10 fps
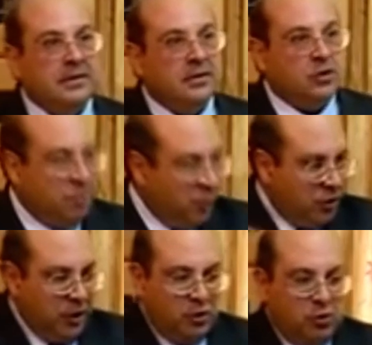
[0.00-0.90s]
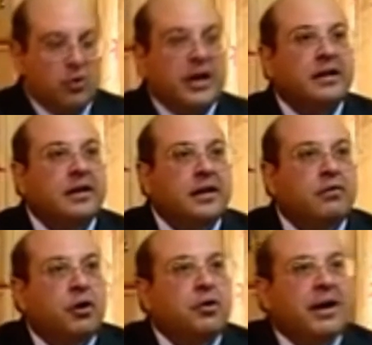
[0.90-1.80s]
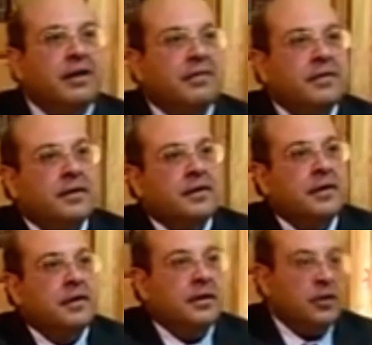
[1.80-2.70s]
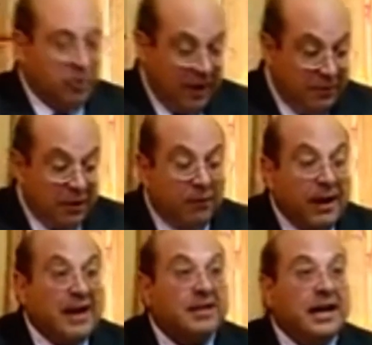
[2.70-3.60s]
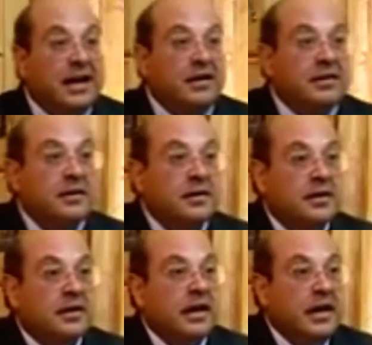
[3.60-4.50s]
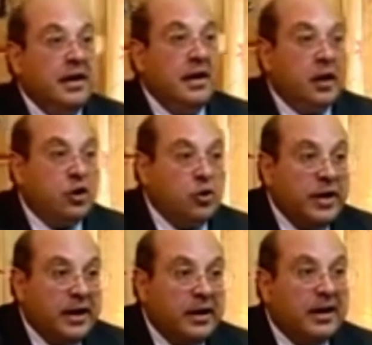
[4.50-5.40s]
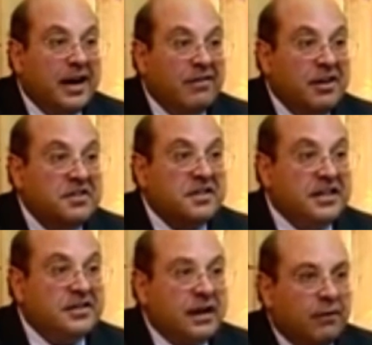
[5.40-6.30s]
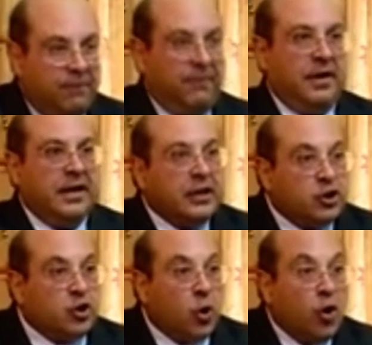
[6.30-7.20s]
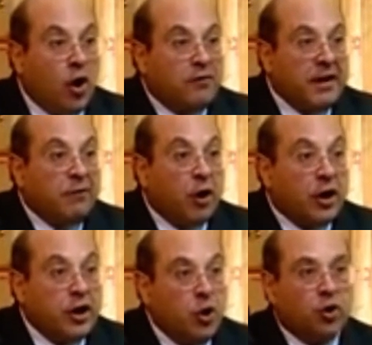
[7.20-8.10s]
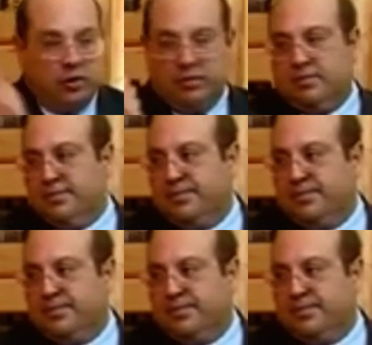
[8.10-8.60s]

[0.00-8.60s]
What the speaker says: So you put the two together and what do you have? You have the fact that India today governs itself. It has thrown off a foreign yoke.